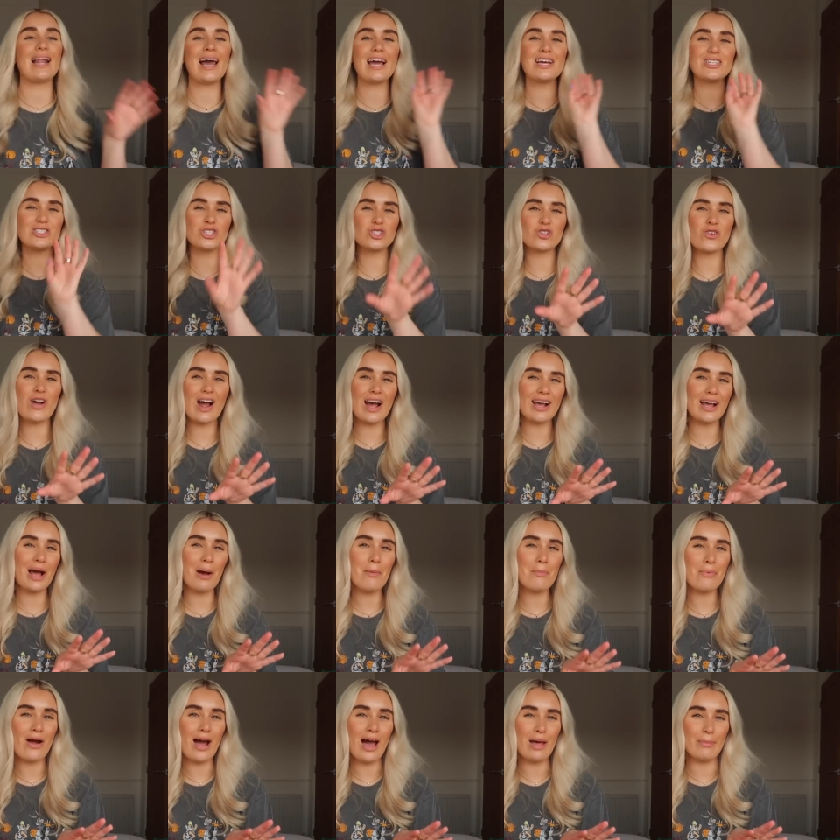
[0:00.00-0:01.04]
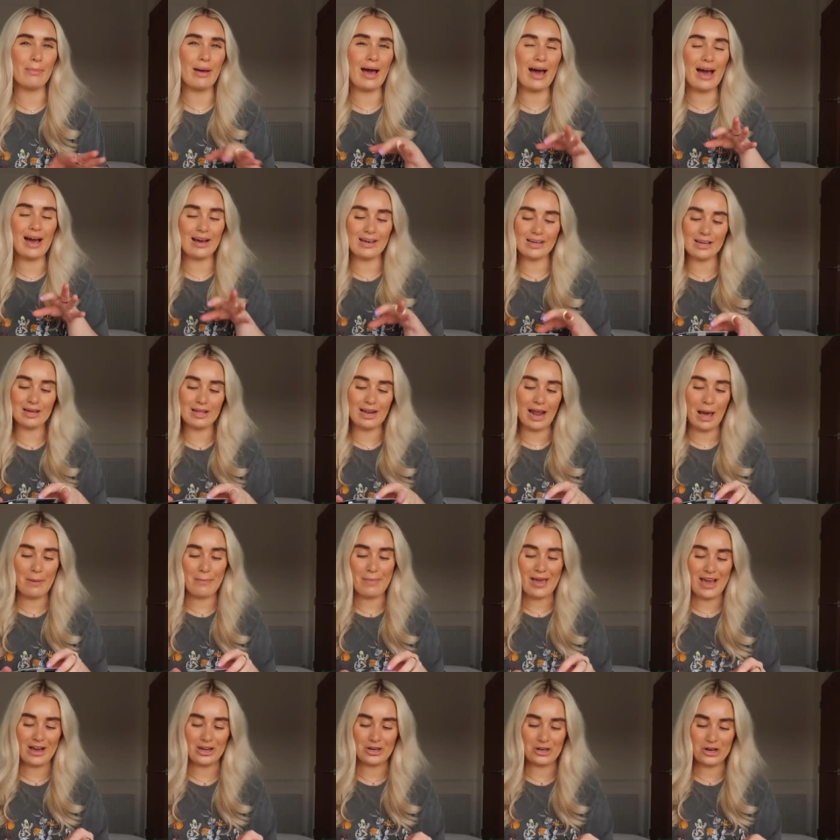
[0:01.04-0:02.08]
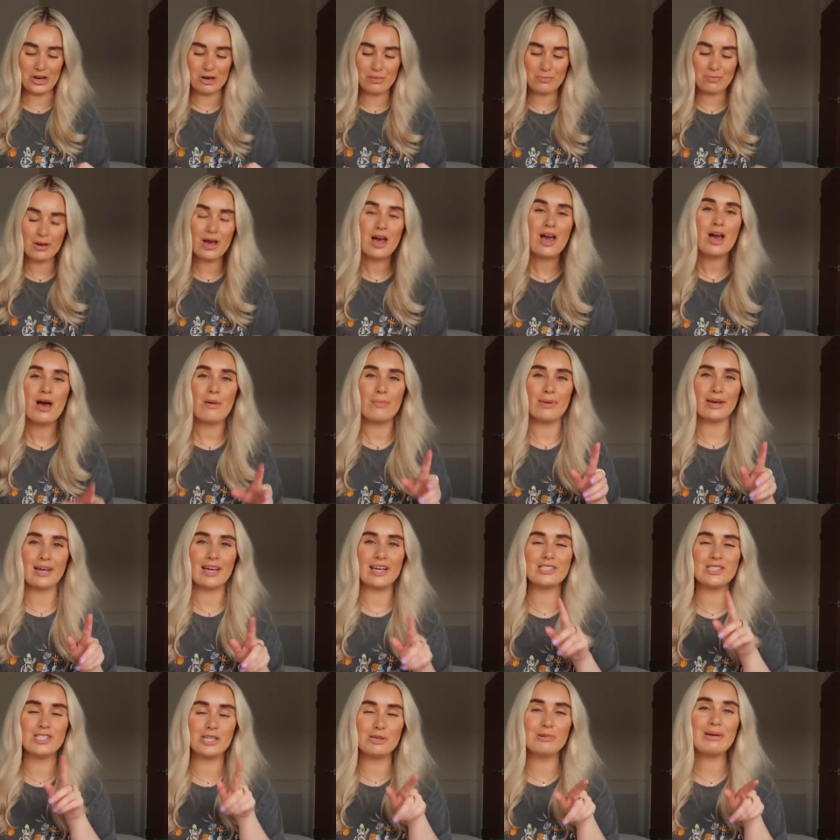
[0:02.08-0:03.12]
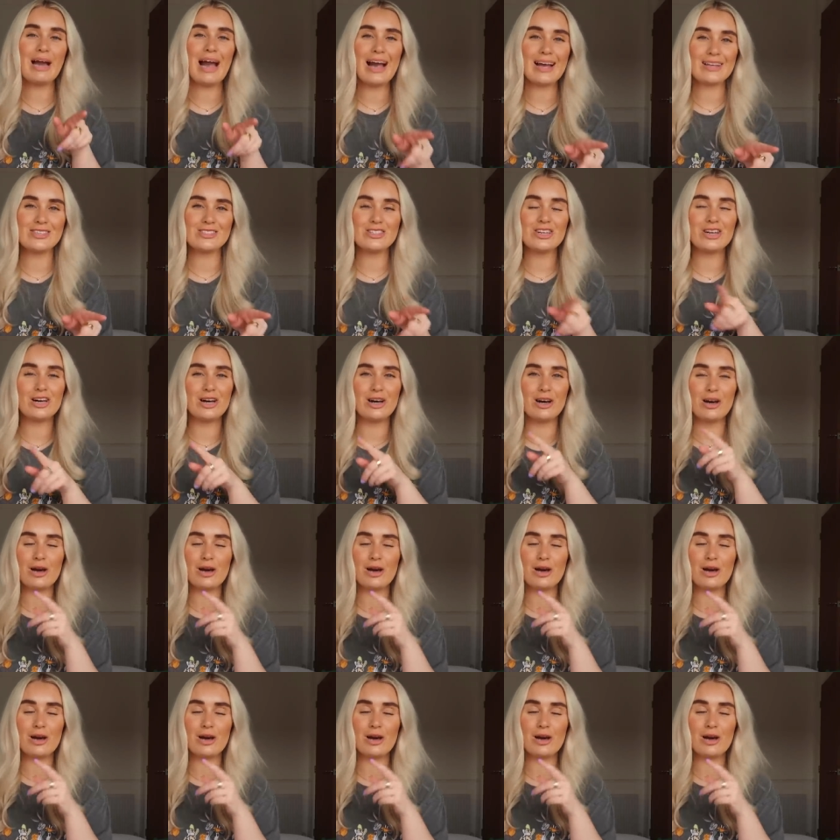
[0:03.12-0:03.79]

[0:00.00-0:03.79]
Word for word: I like to try out Primark like makeup because you guys know